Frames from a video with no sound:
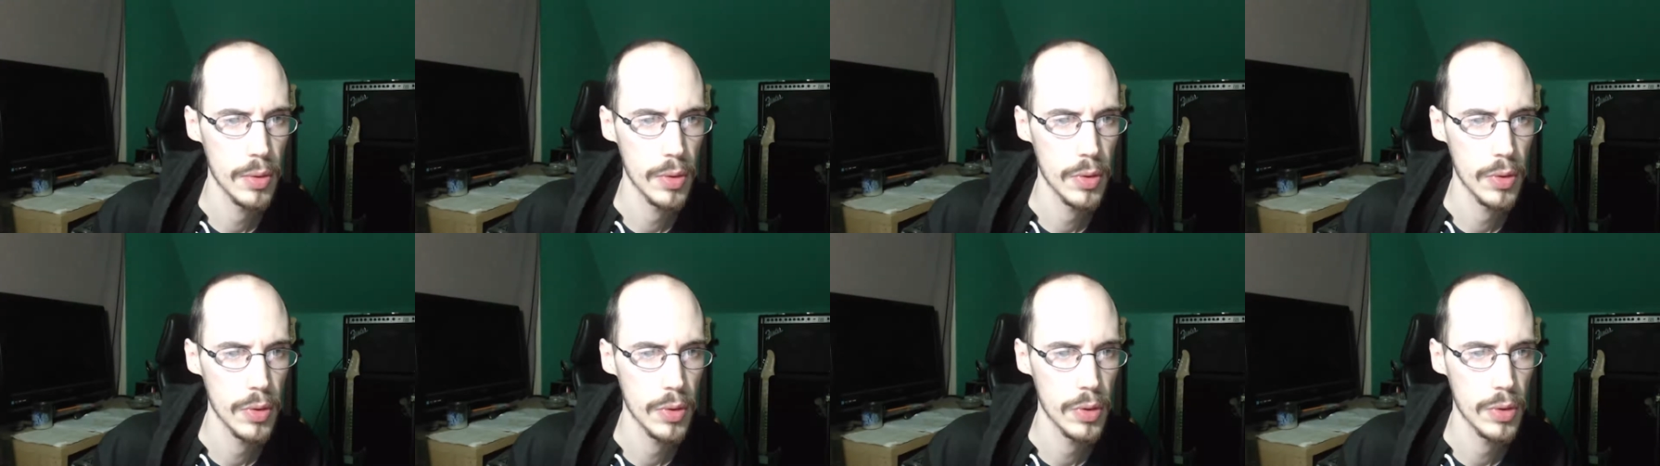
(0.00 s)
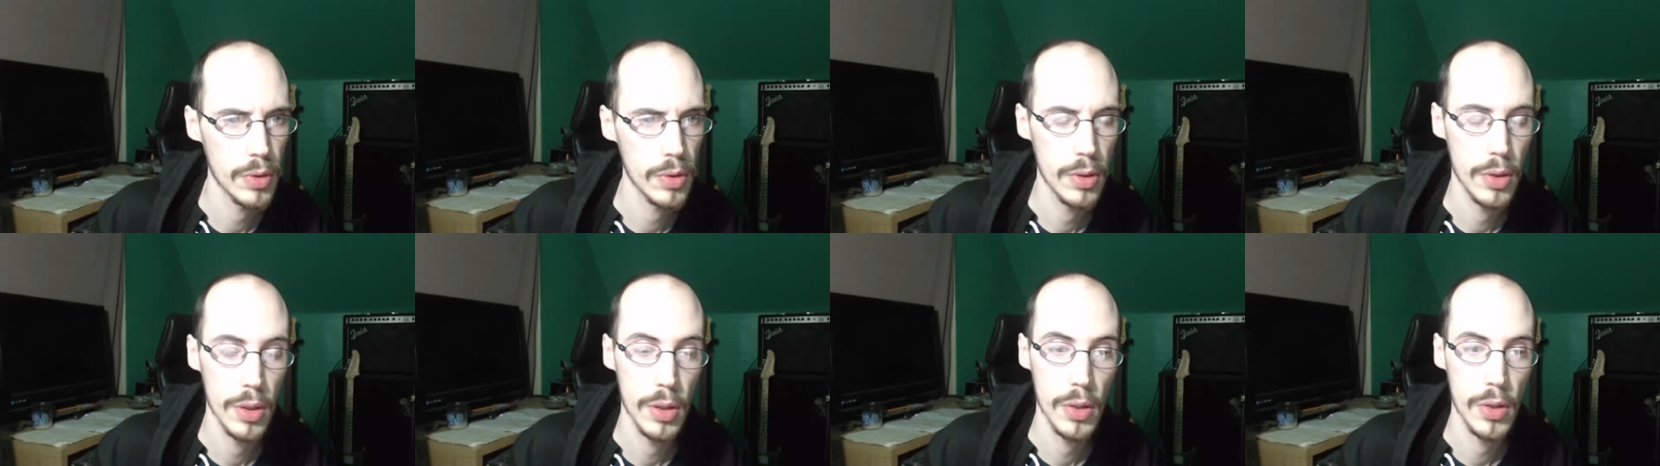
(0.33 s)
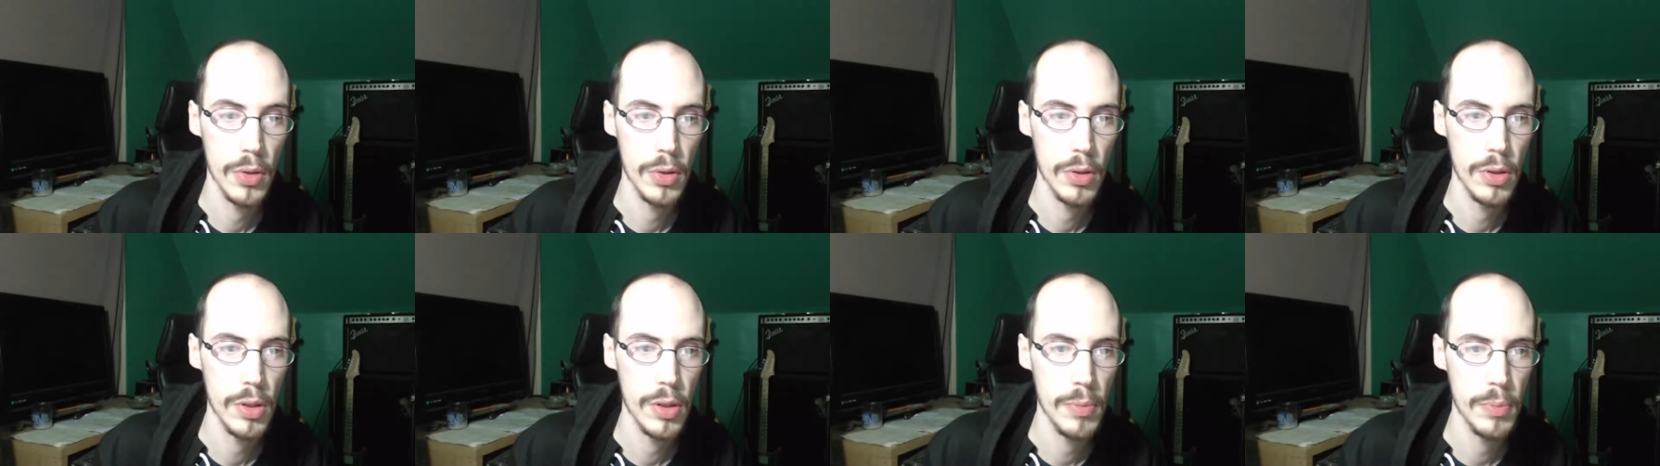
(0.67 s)

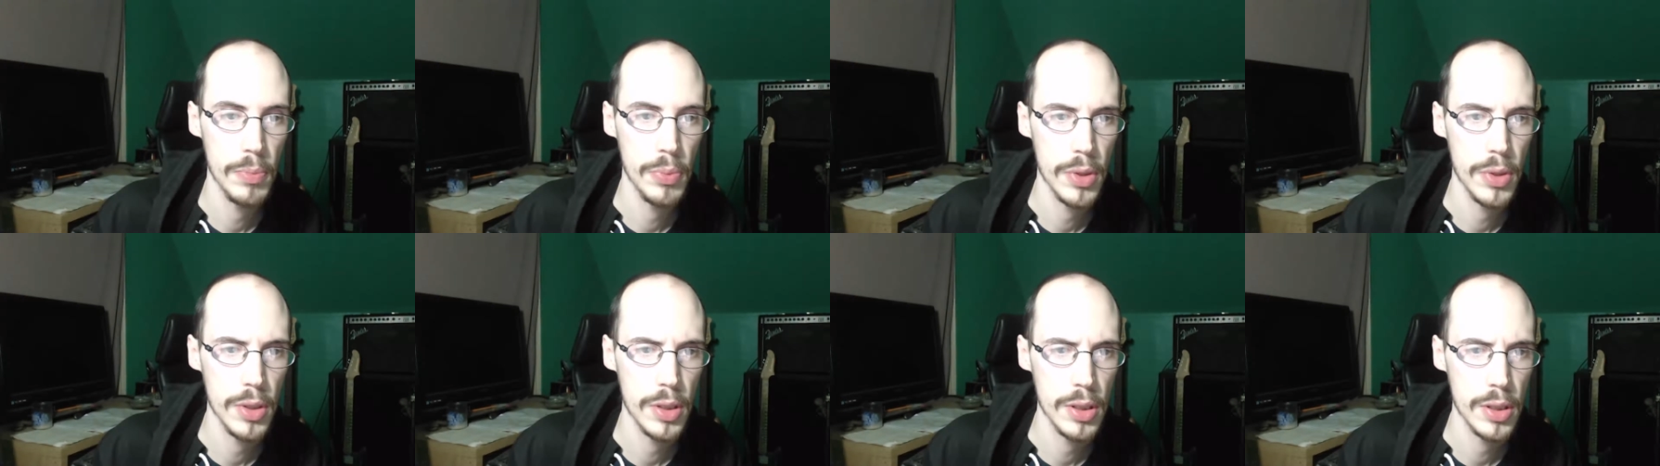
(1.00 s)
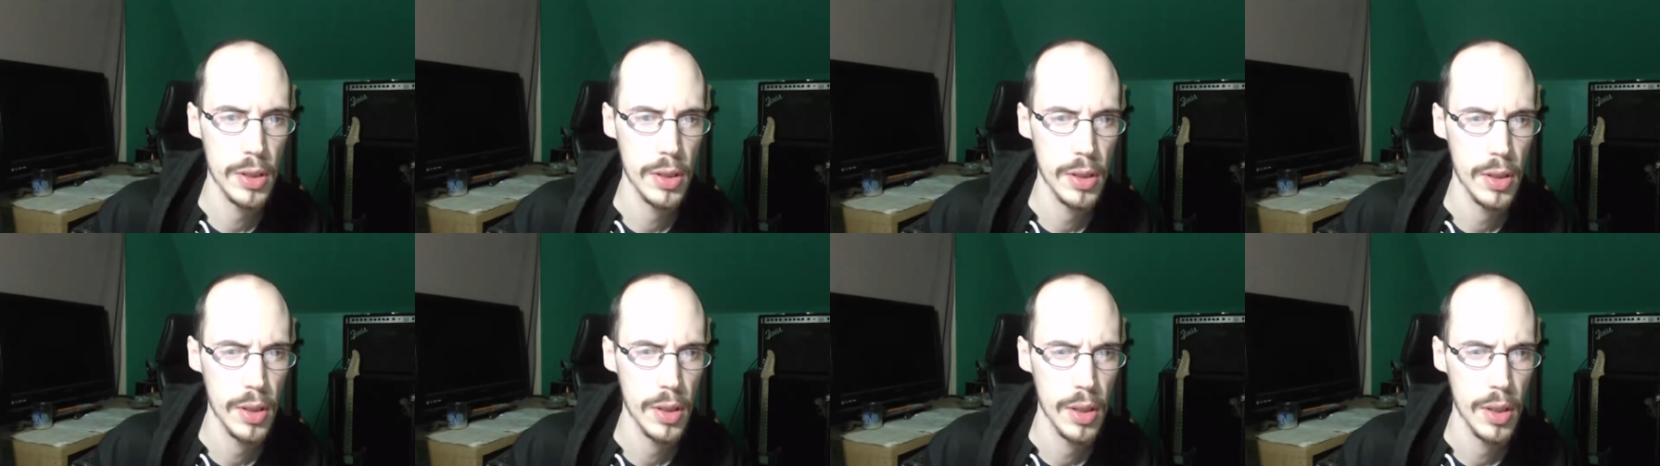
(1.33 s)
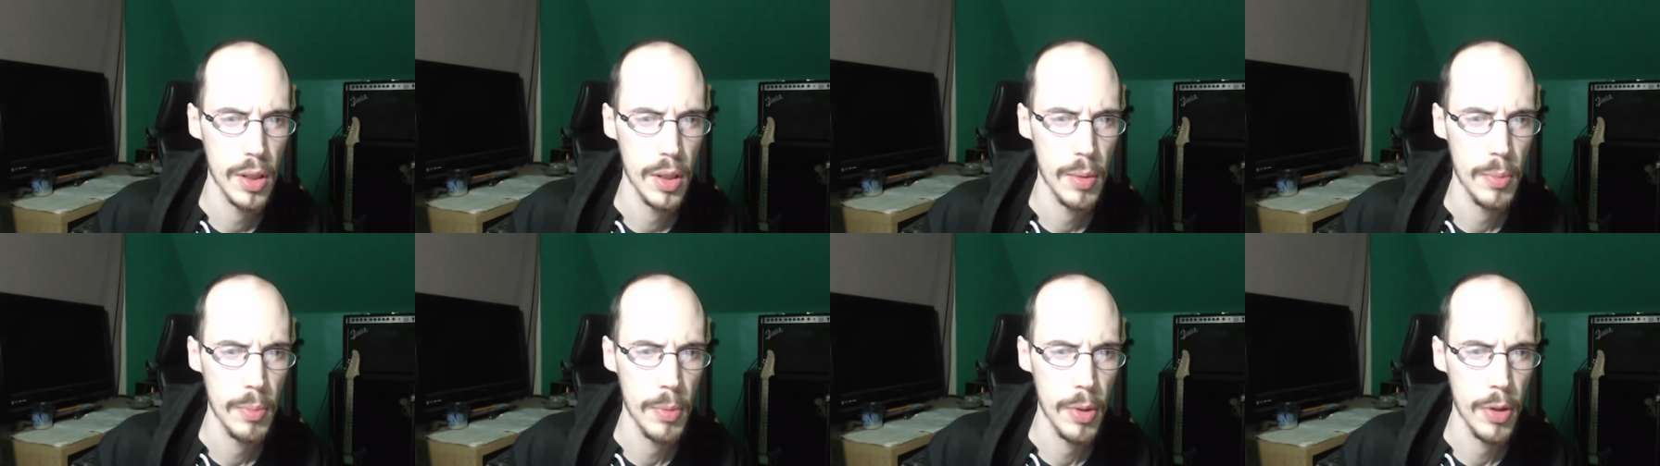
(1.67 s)
13th prince,
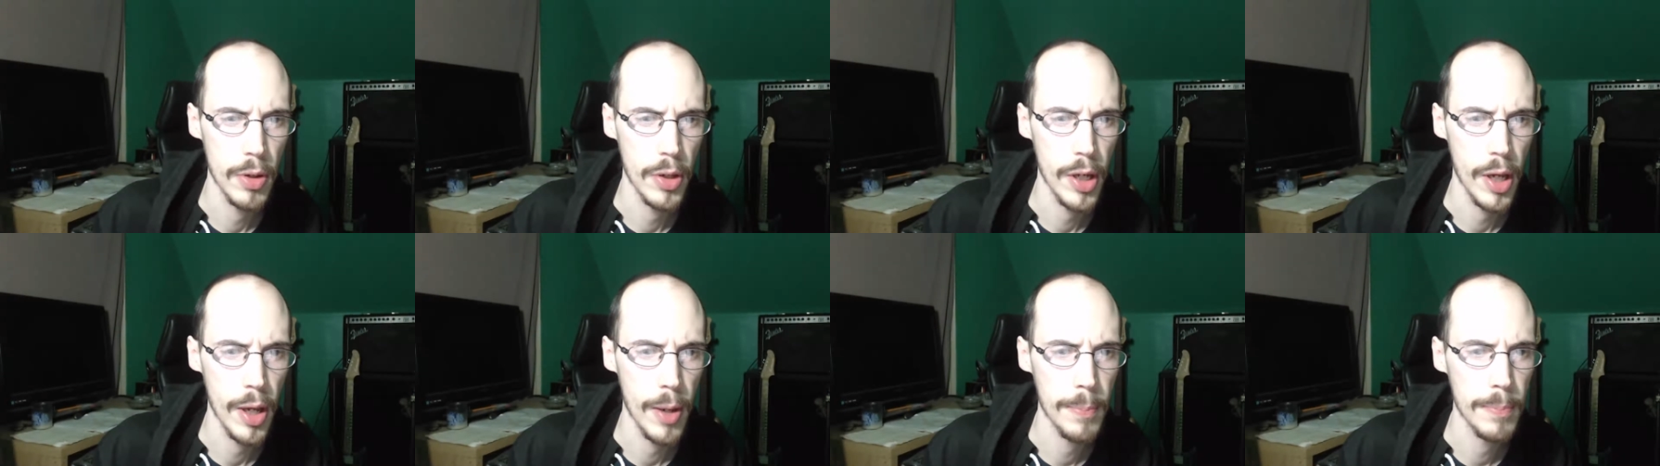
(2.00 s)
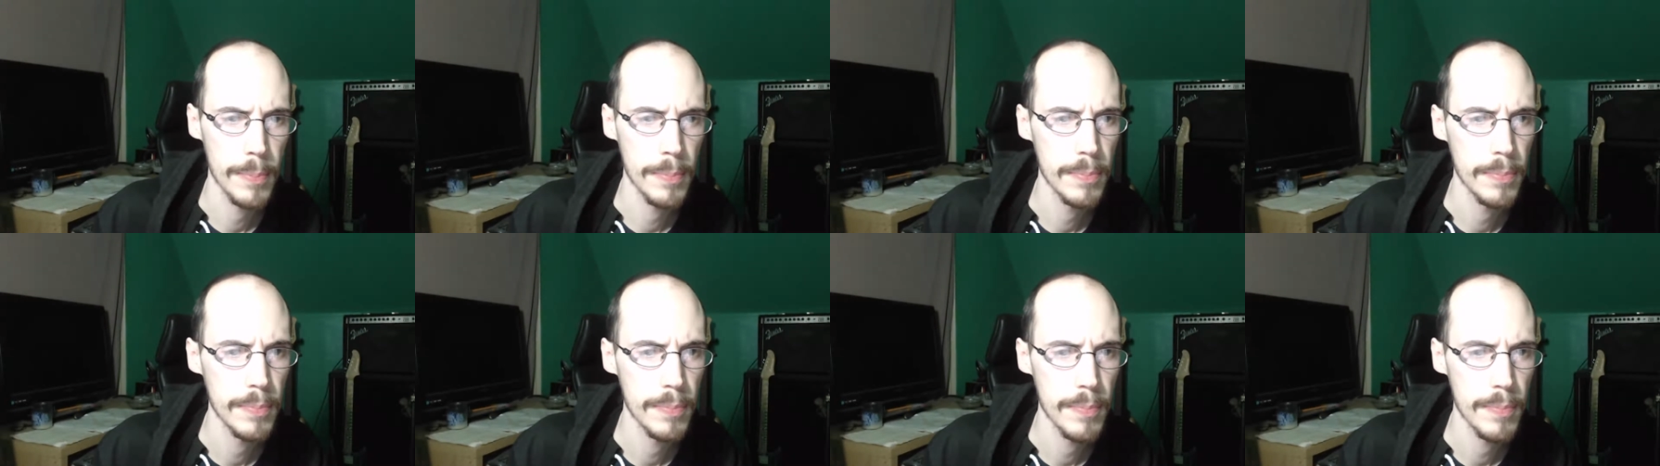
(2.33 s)
Marayam.